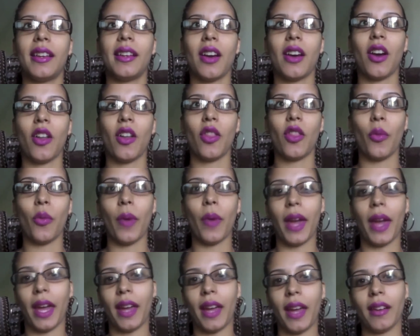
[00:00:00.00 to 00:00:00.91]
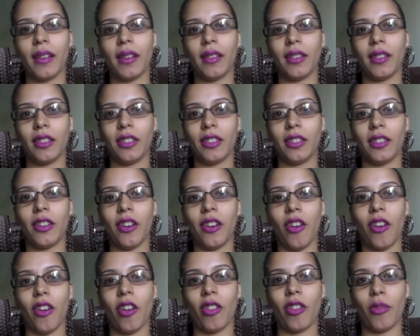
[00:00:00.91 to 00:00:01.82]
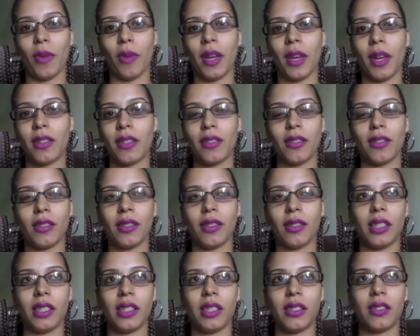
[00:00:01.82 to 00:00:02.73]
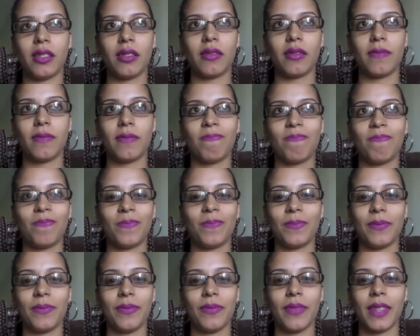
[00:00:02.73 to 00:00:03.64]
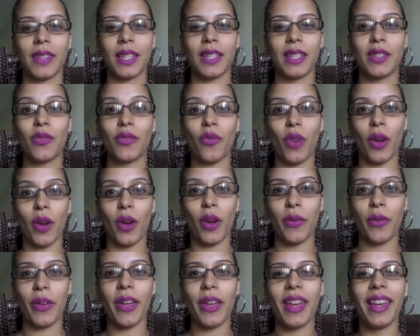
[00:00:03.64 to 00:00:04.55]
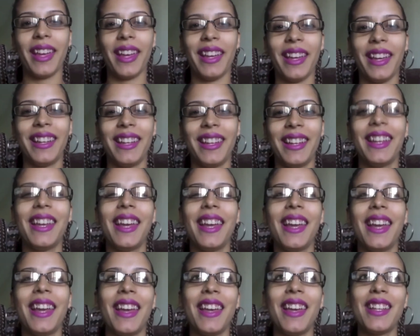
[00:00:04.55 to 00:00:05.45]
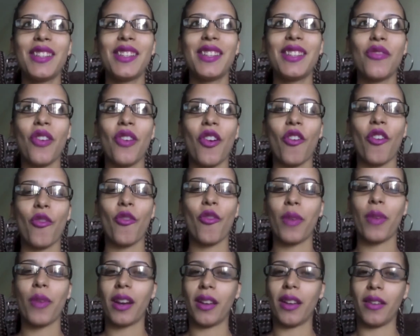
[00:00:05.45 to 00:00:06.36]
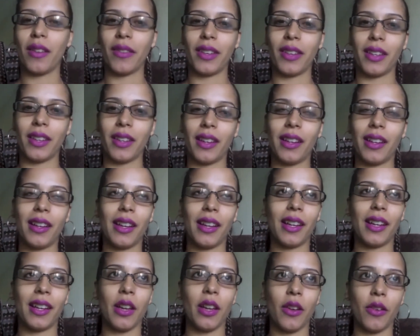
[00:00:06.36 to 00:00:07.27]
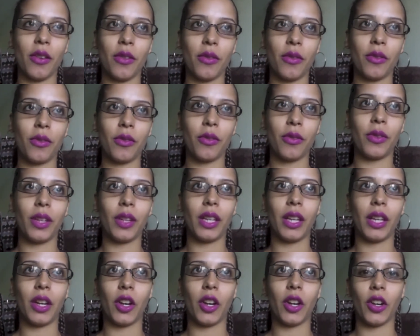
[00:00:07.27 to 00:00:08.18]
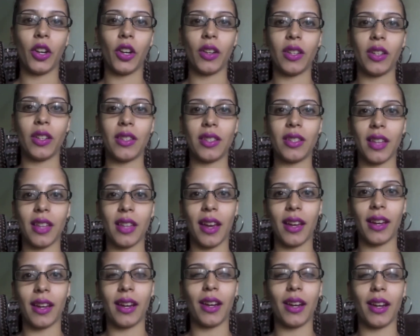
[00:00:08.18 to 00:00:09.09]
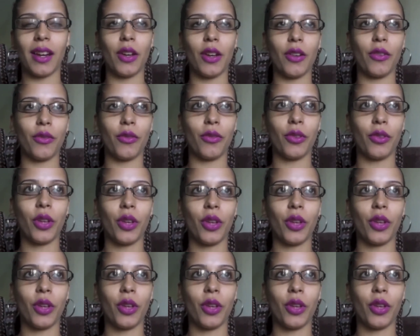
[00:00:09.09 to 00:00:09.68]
on the way, along the way. So it's rough. It's rough, but I love it. I love feeling her inside. I love